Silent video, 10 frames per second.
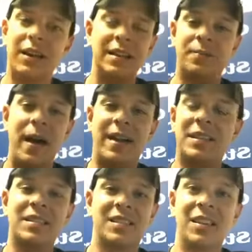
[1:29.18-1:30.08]
In
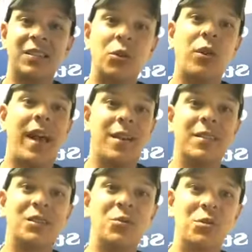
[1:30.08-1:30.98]
fact, it's a little
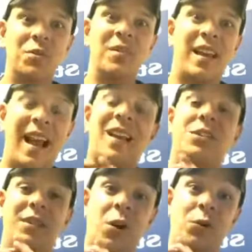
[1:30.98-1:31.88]
counterintuitive in that
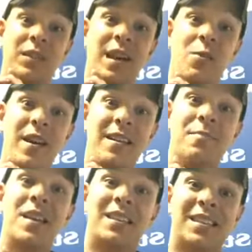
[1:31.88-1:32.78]
actually holding that
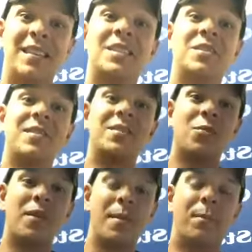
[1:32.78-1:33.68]
weight makes it easier than
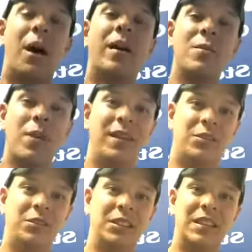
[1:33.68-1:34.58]
doing it body weight
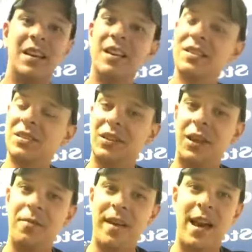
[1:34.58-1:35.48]
only. So I
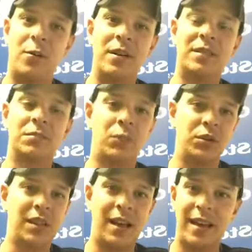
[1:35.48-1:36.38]
love that one. It's a
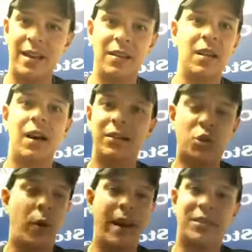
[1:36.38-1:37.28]

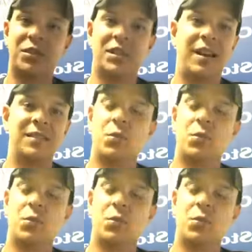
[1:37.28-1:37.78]
multi-joint exercise.